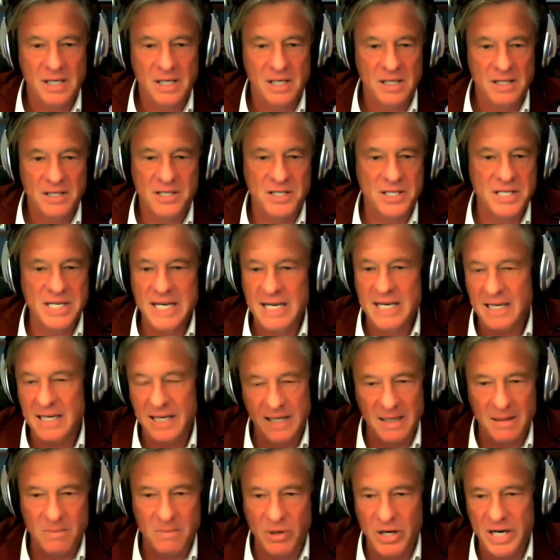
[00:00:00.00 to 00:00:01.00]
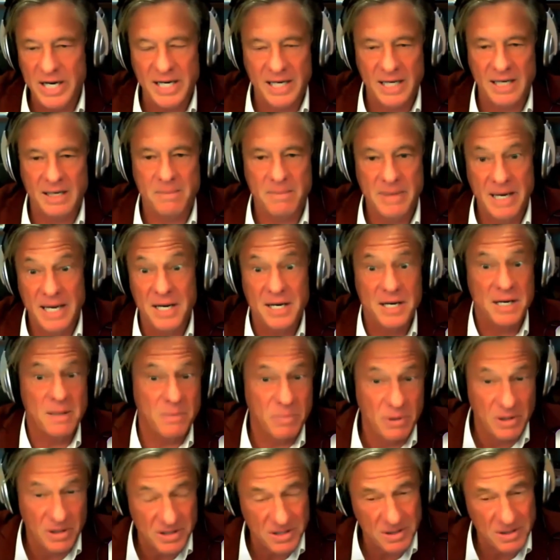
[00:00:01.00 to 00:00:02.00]
stealing and breaking made it
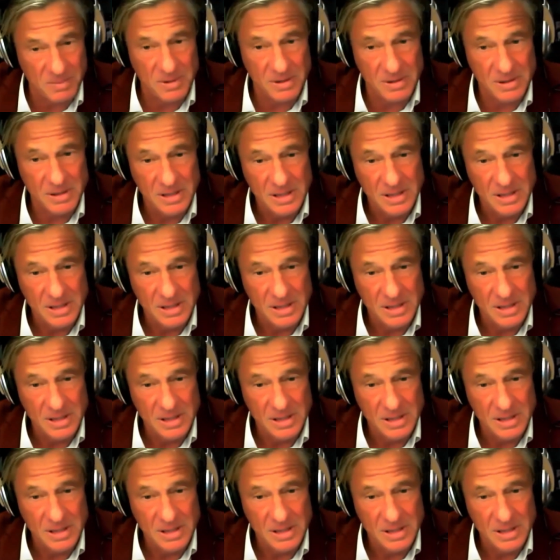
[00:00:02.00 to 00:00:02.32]
impossible.